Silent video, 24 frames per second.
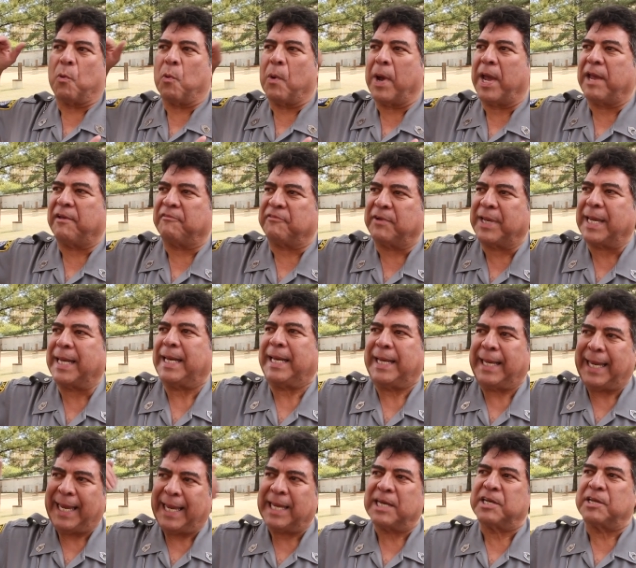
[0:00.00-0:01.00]
way of
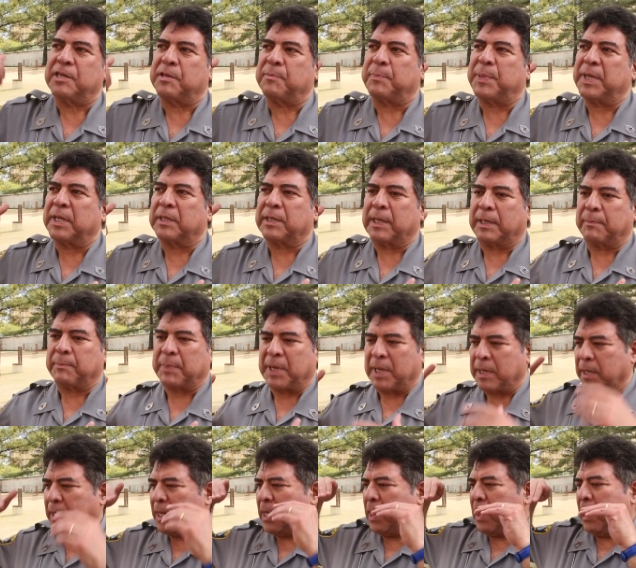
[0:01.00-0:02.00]
getting into the building,
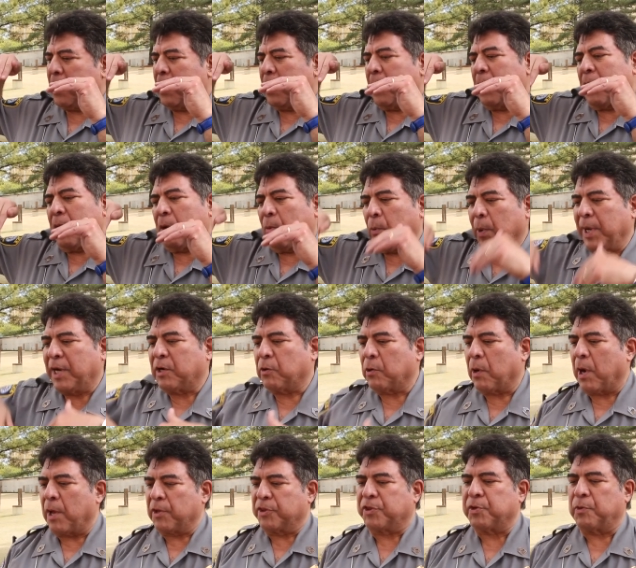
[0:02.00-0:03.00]
but we
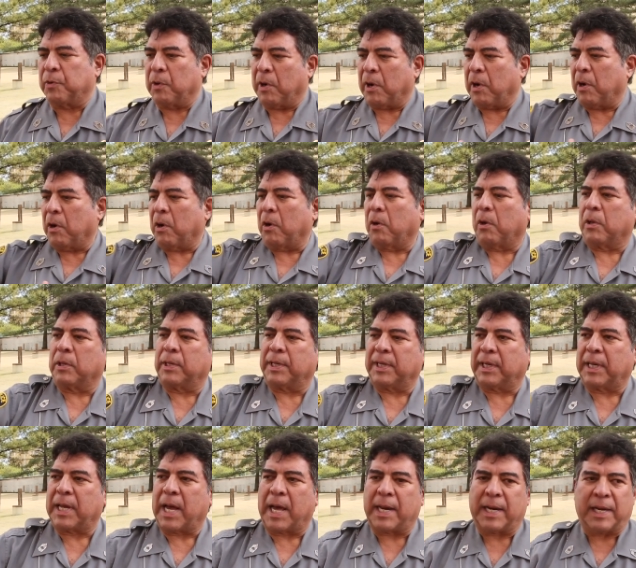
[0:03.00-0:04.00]
crawled through a hole
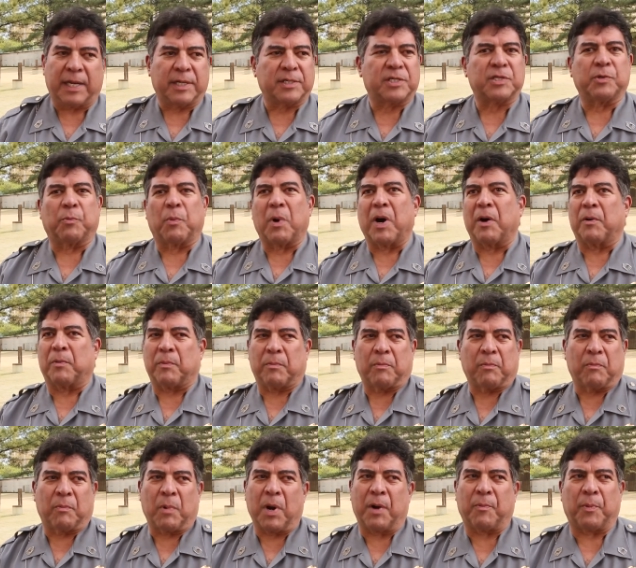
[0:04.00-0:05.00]
and got into what,
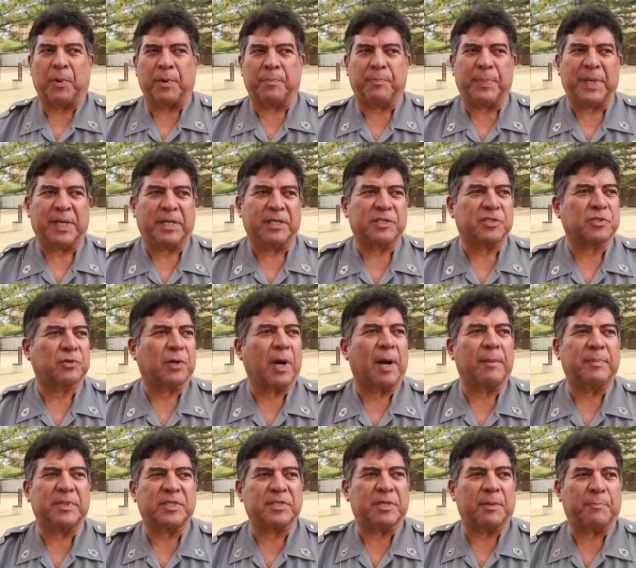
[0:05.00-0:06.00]
what would be
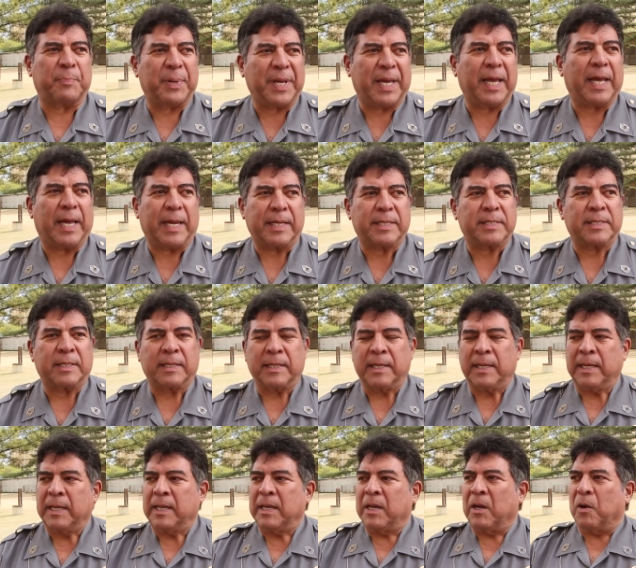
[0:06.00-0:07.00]
described as the pit,
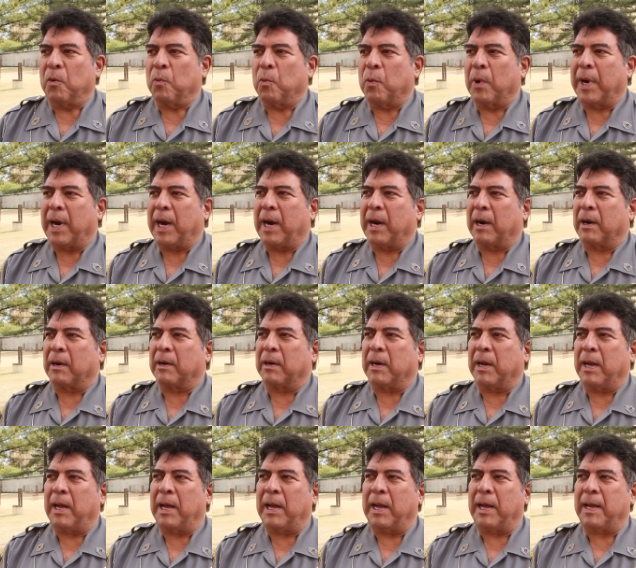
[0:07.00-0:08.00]

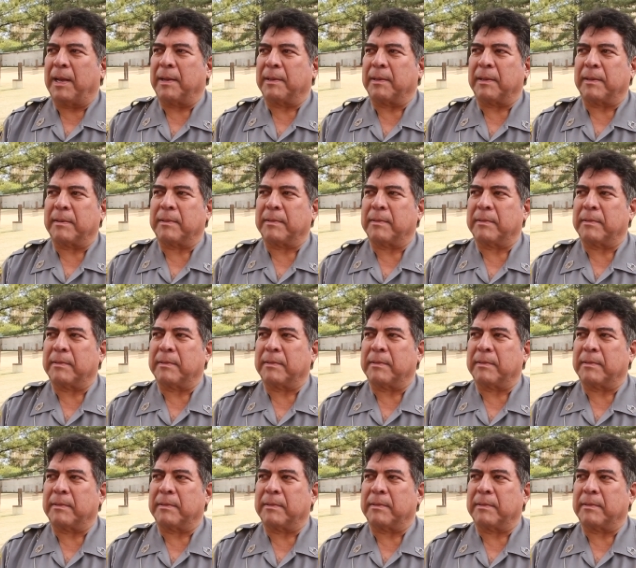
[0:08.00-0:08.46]
where uh,